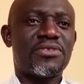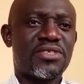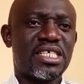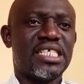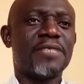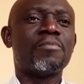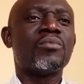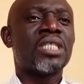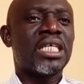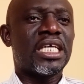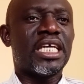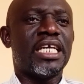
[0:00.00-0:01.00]
3,
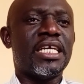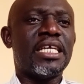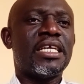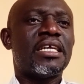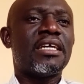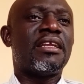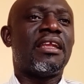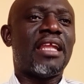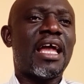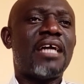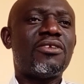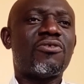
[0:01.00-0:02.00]
a
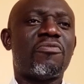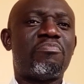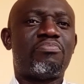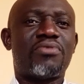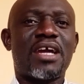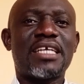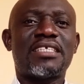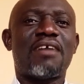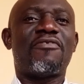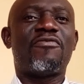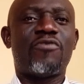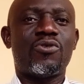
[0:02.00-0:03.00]
land of bright
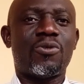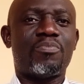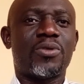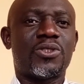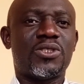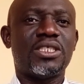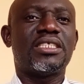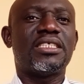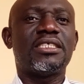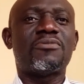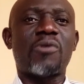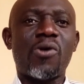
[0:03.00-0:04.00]
and full
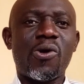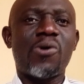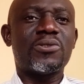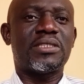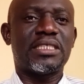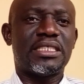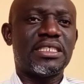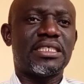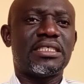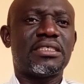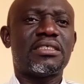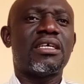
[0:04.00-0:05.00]
opportunities for all
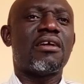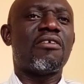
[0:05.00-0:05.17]
citizens.